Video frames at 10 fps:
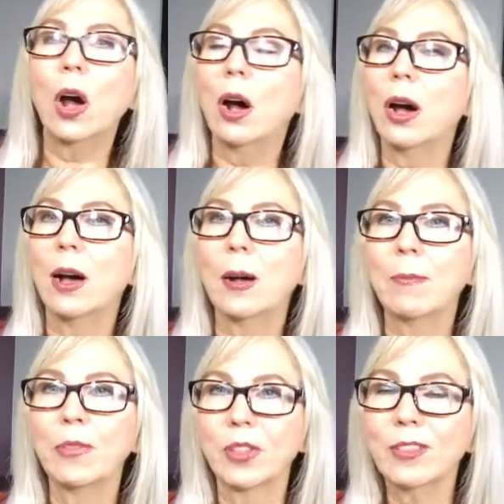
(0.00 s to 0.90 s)

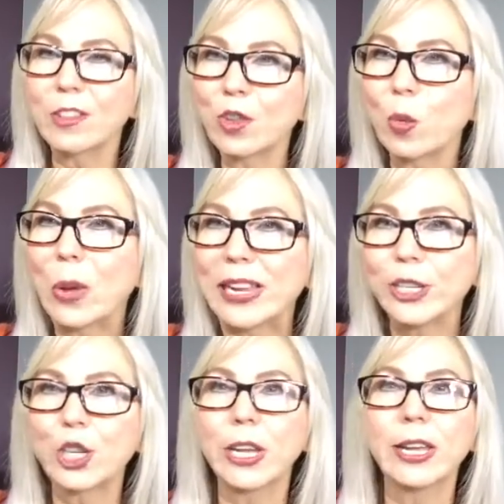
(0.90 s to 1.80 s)
the
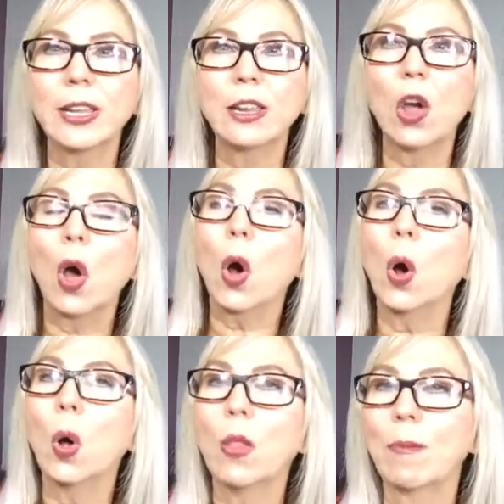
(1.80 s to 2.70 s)
situation,
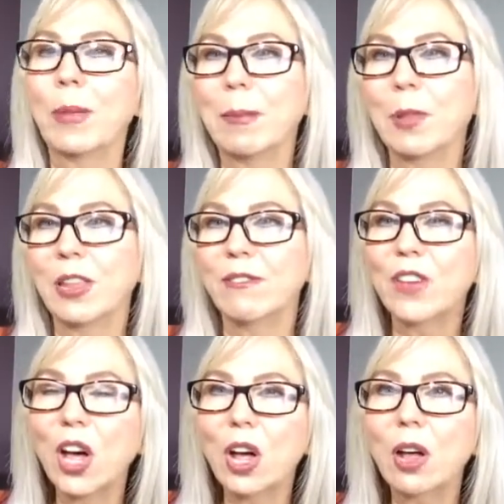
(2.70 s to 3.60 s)
all the people
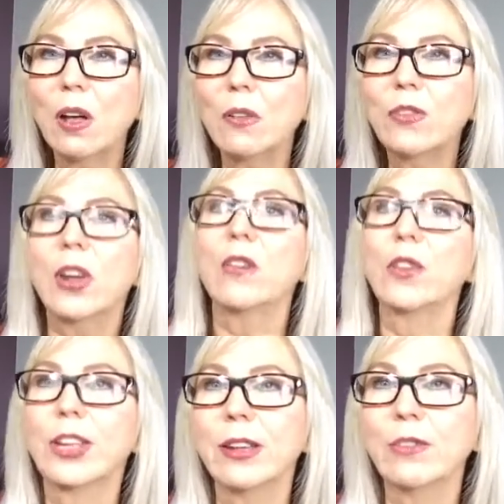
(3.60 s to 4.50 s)
involved,
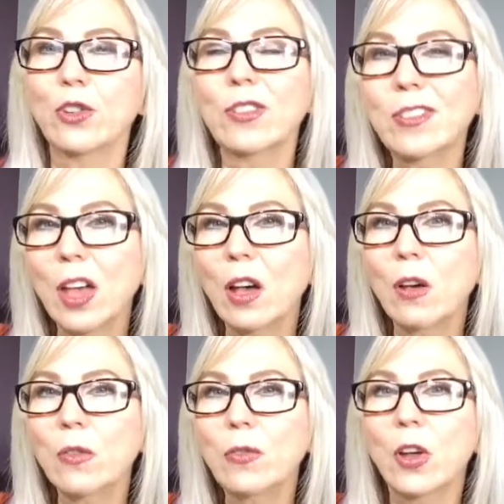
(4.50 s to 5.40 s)
forgive
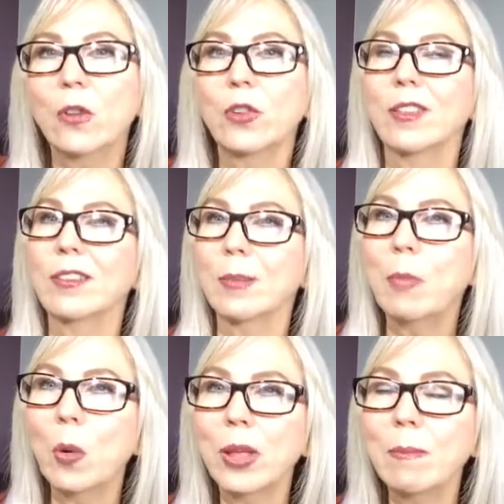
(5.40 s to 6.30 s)
yourself for
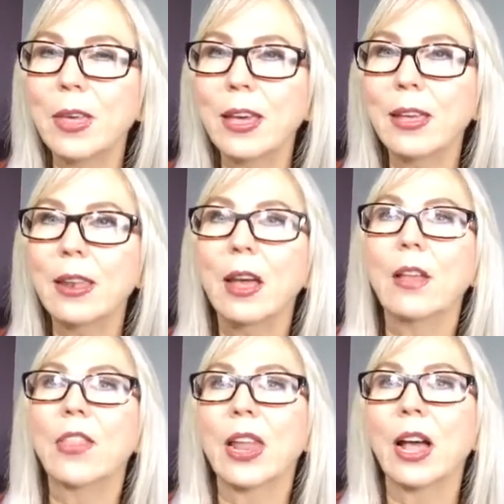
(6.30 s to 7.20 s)
disappointment,
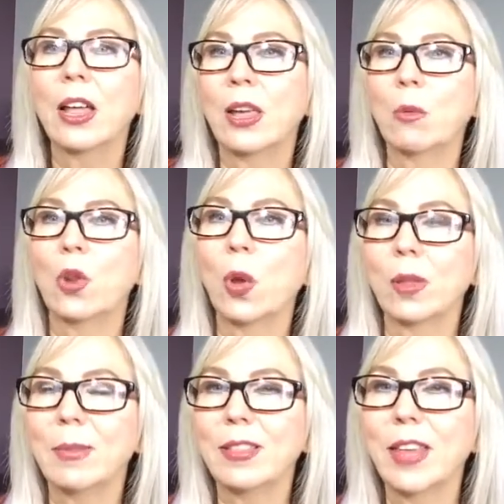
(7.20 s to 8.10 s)
that it will
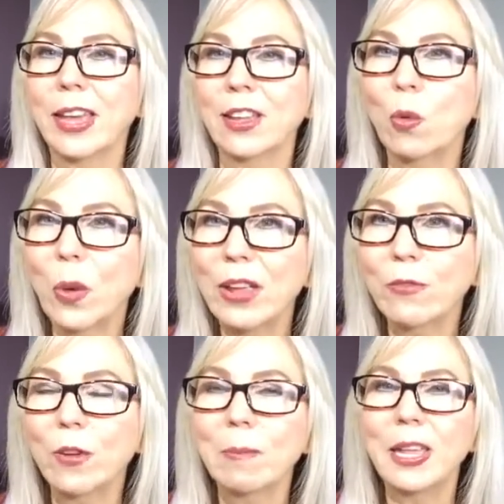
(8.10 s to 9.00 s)
only be taken away
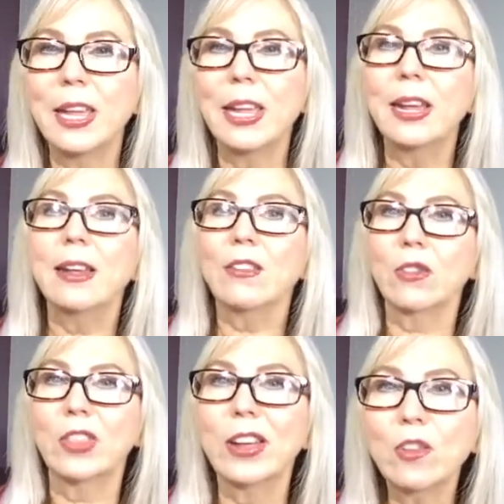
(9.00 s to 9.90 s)
from me.
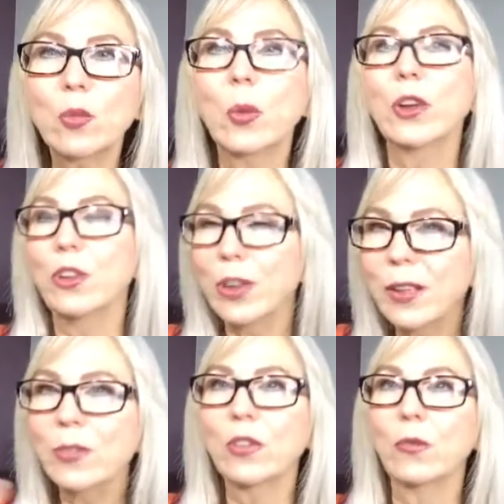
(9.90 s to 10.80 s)
So there's where you're
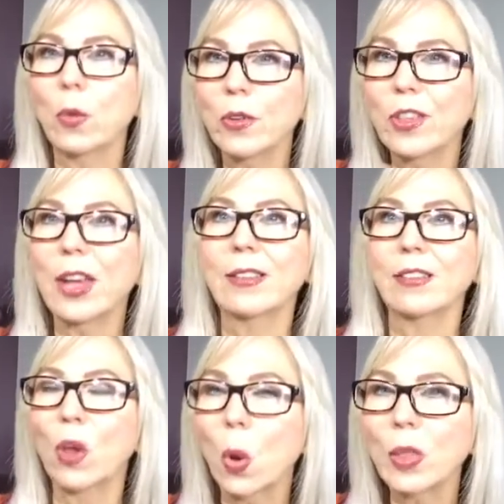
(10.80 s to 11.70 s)
in this vortex.
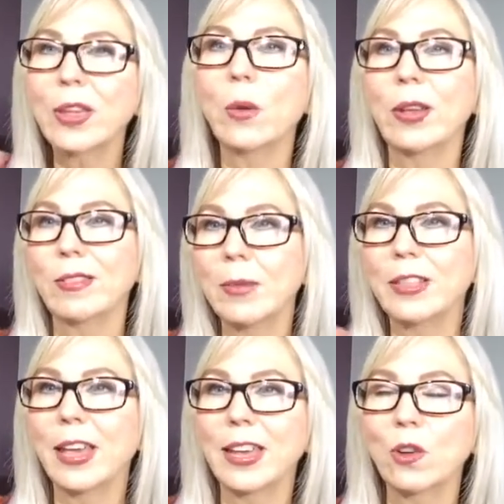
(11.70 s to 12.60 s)
It's only going to be
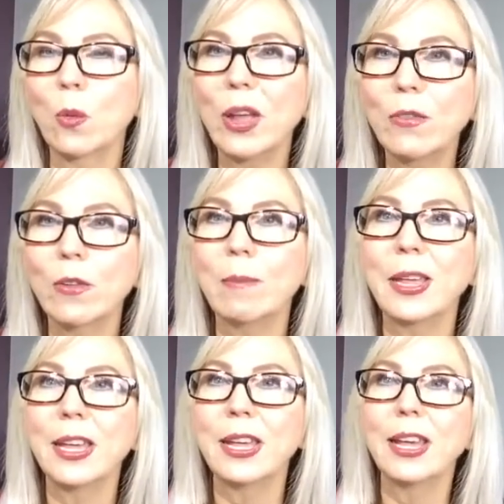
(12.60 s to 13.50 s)
taken away from
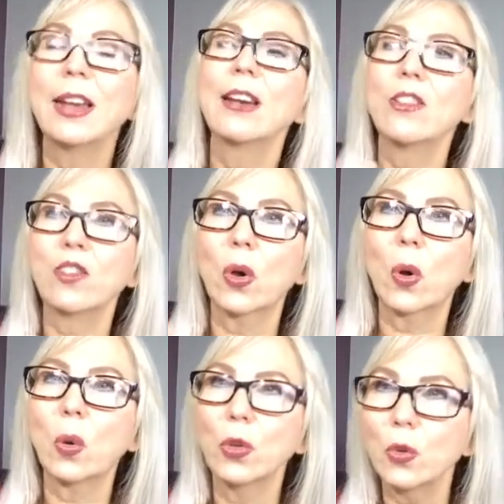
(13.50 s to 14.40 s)
me.
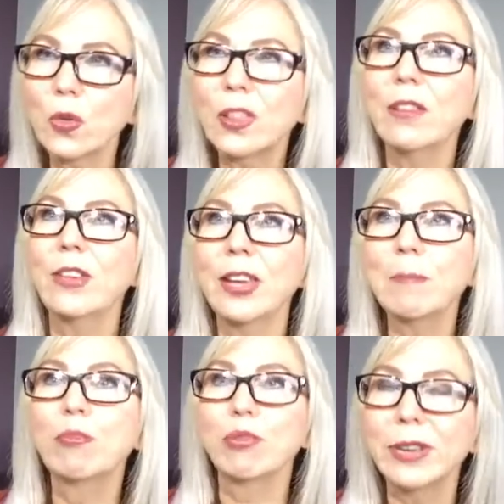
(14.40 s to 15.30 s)
So you're living
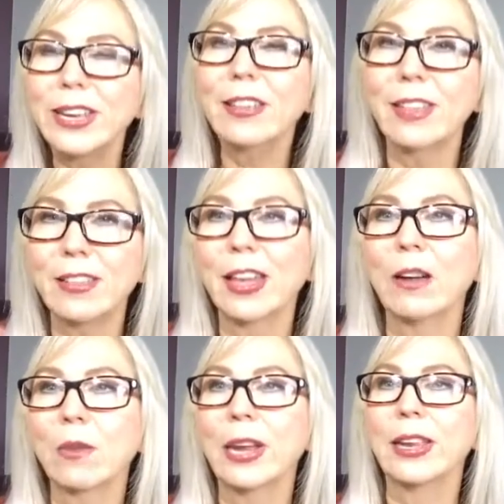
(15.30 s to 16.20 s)
and breathing
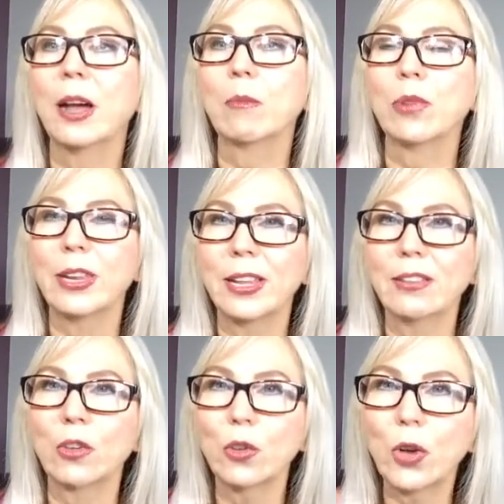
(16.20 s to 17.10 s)
that right now, Brittany.
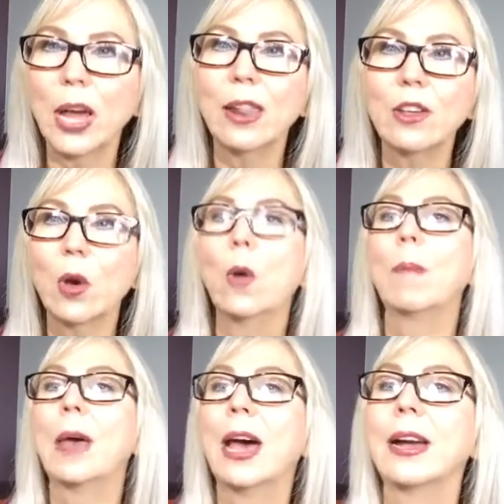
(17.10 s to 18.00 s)
So you got to go
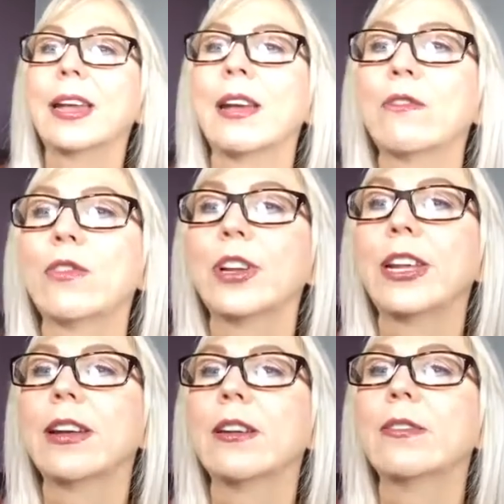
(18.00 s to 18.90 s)
back and
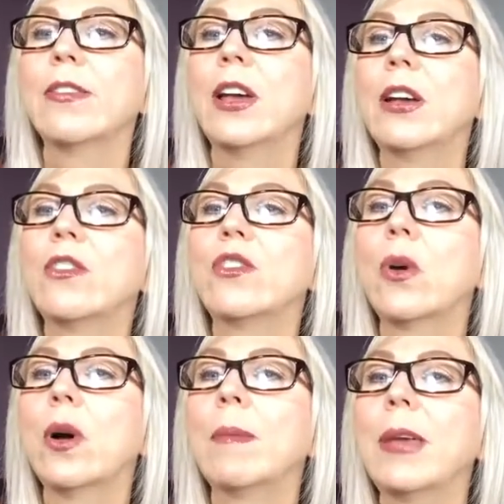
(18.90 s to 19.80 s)
forgive.
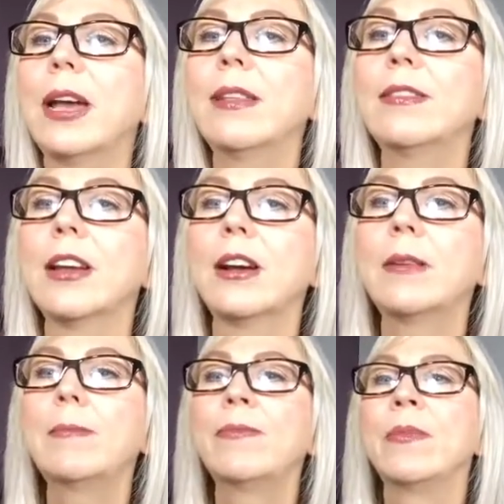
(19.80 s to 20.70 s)
So
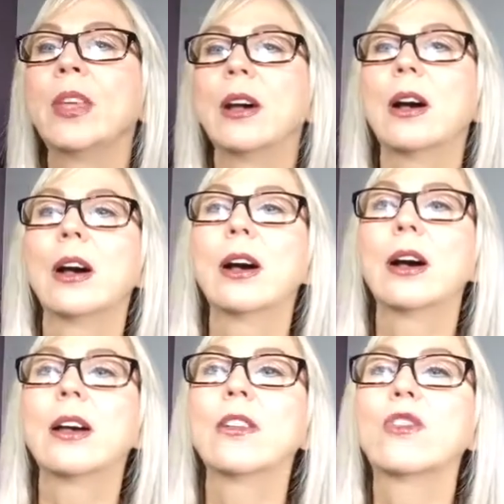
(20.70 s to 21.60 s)
Amanda,
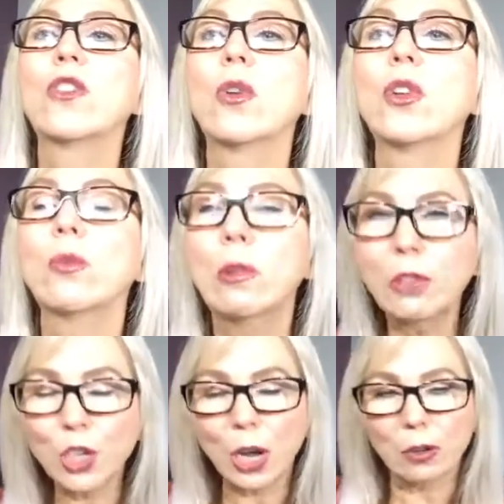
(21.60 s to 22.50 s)
so your
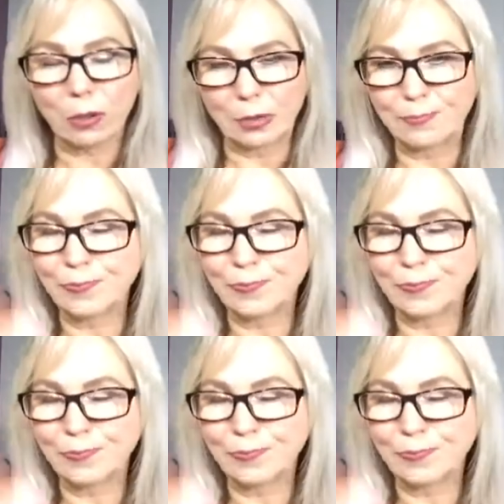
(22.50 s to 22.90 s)
root chakra,